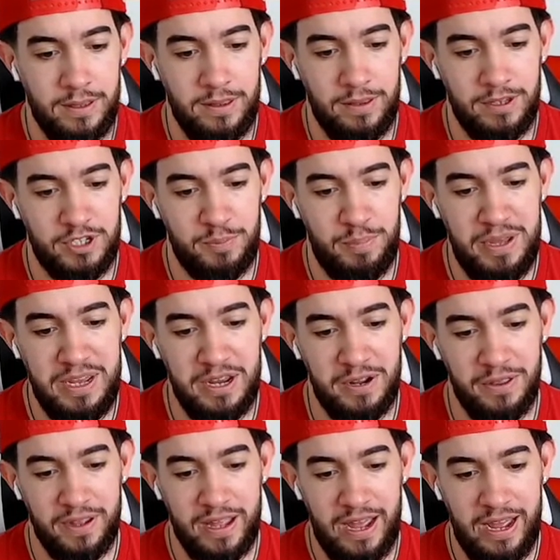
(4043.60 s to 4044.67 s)
Speaking of
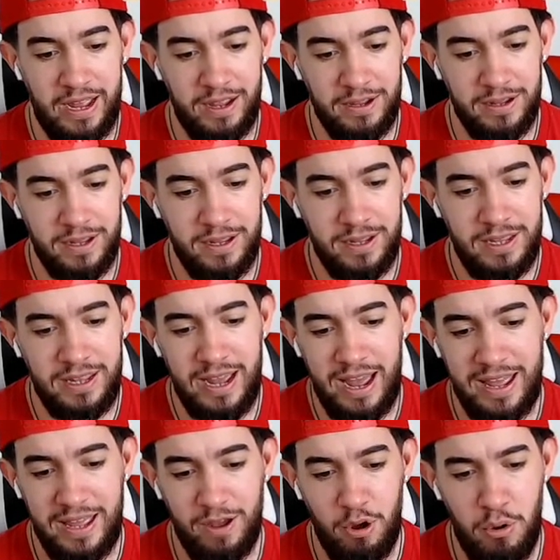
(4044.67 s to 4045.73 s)
the guy, he
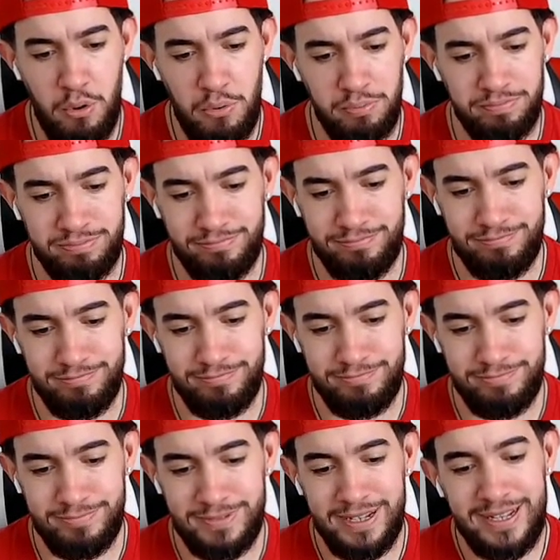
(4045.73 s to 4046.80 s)
got hit. Oh,
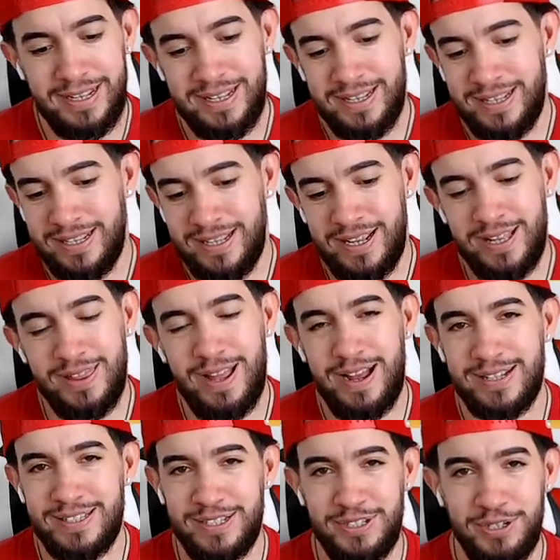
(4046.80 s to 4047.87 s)
a
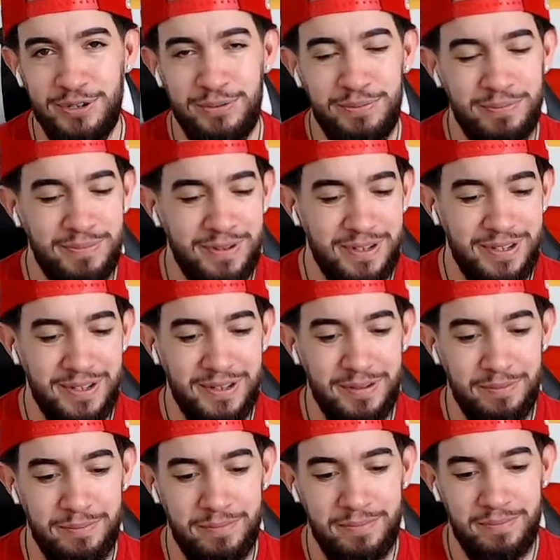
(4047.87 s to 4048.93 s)
loss or two.
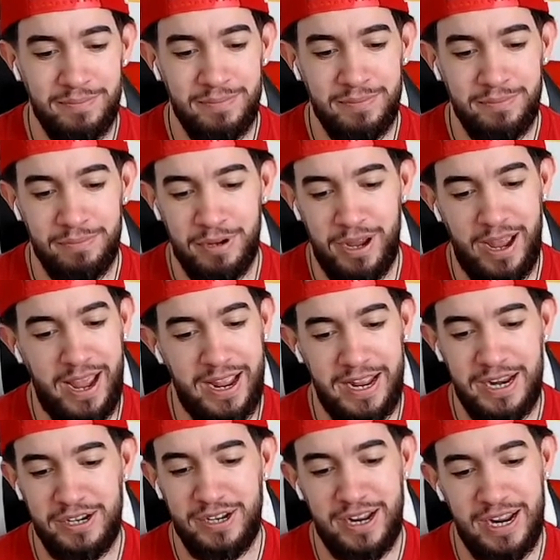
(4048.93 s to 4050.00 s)
But hey,
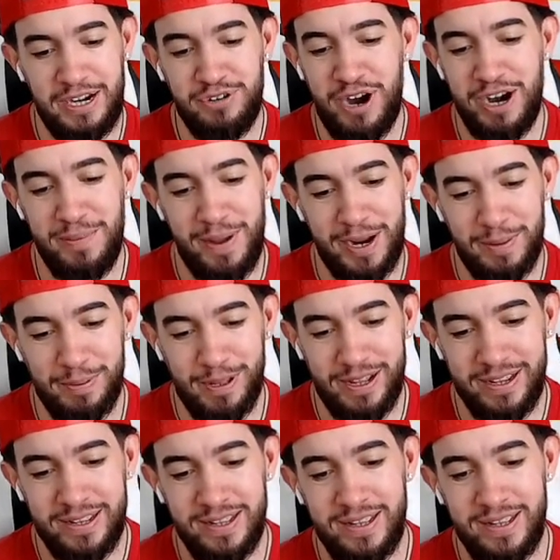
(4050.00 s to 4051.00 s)
he tried to make a play.